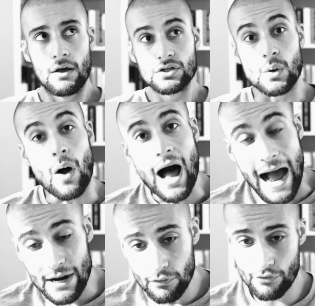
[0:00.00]
So
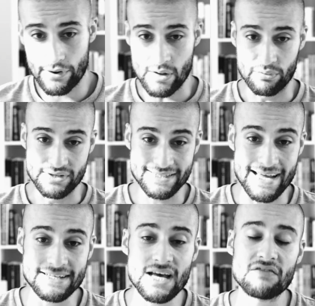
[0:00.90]
higher agreeableness
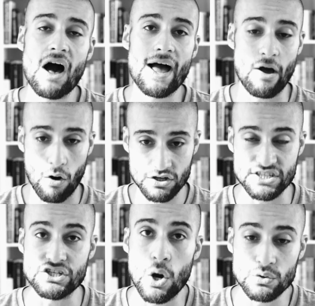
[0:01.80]
tend to have higher
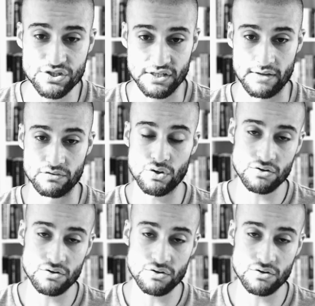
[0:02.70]
oxytocin levels.